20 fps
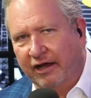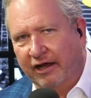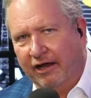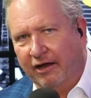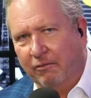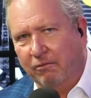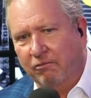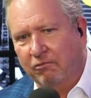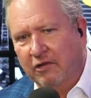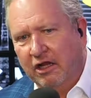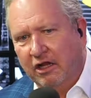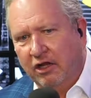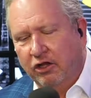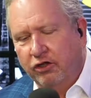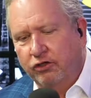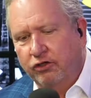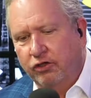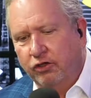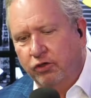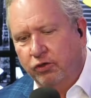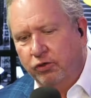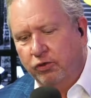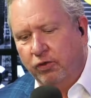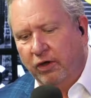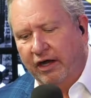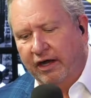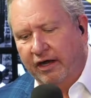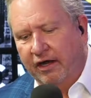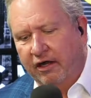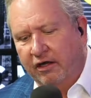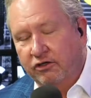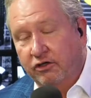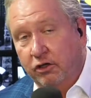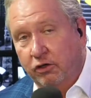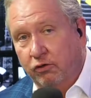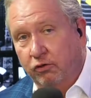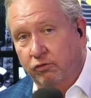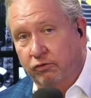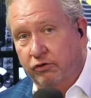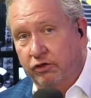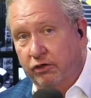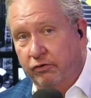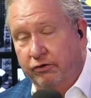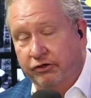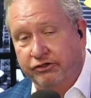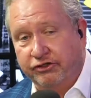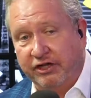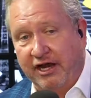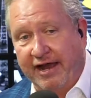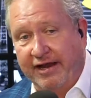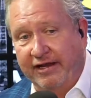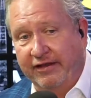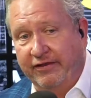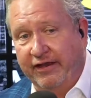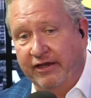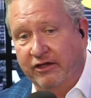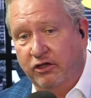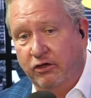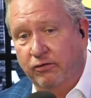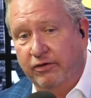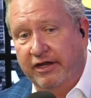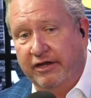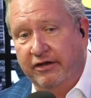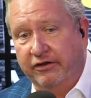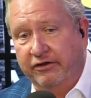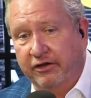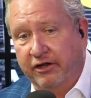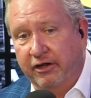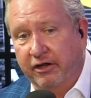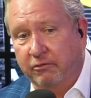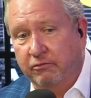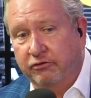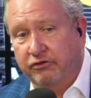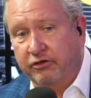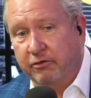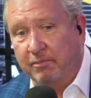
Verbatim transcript: Um, you uh, you you decided that you needed to